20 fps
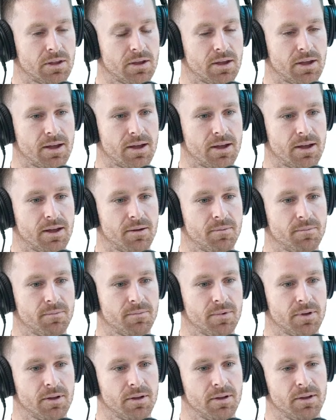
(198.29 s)

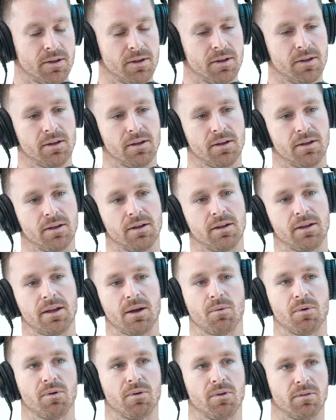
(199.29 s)
Look, I
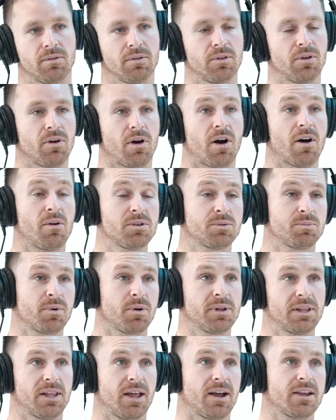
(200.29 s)
was
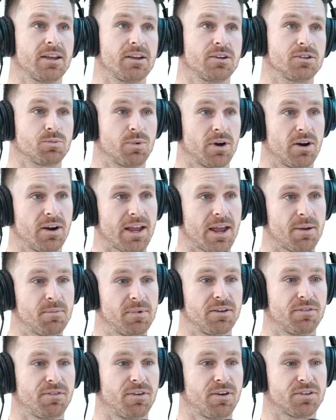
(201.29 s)
probably lucky because when I came
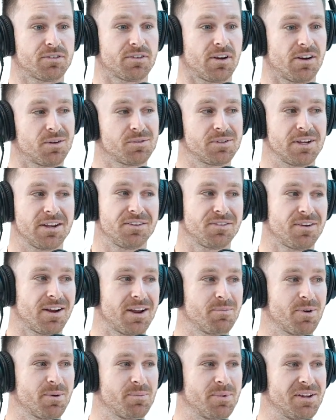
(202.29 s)
into first grade, I was getting
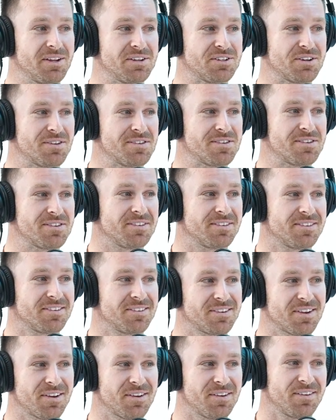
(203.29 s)
trained by Billy Johnson.
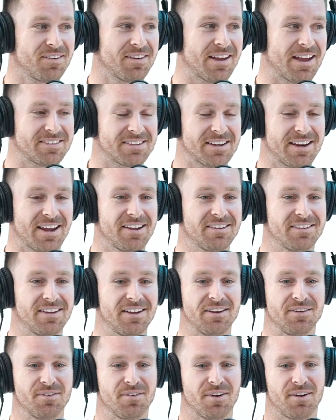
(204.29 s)
So as an
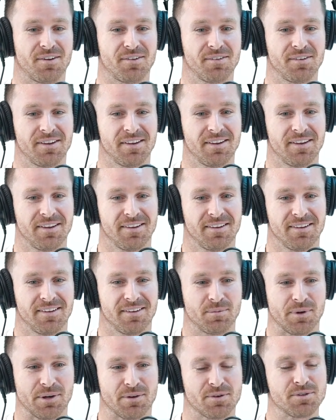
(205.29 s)
18-year-old,
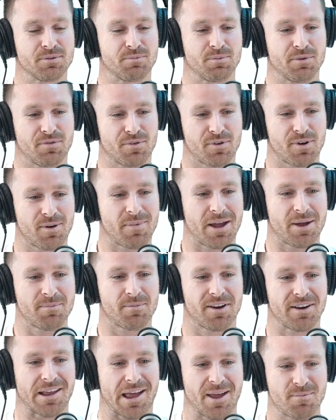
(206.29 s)
because before I made
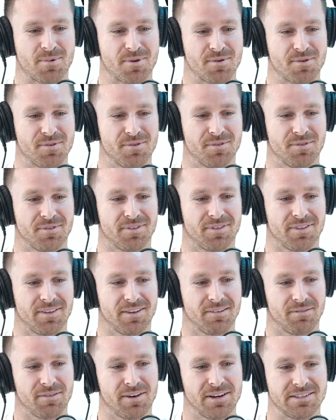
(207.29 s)
my debut,
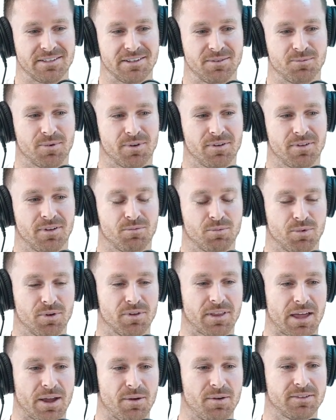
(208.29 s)
the reason,
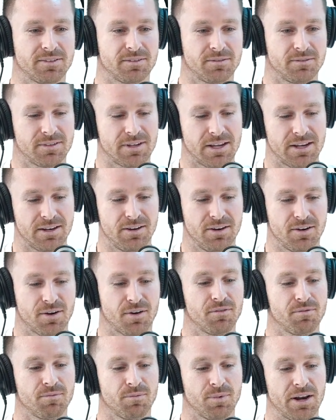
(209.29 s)
they said,
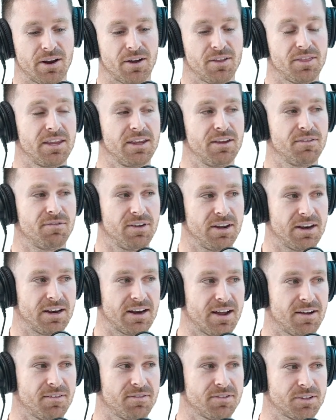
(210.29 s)
we don't think you're fit
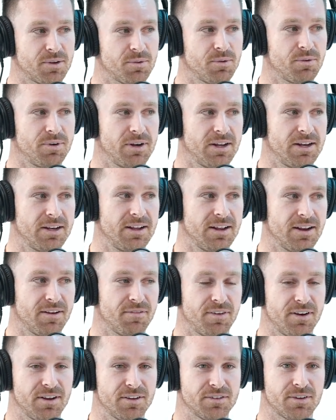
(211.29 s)
enough, so we need you to
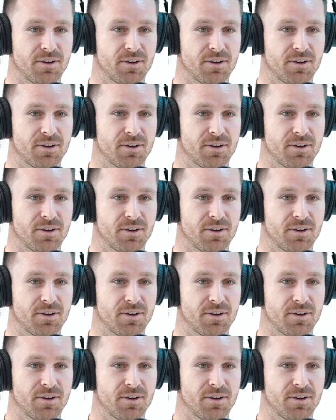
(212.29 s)
get fitter.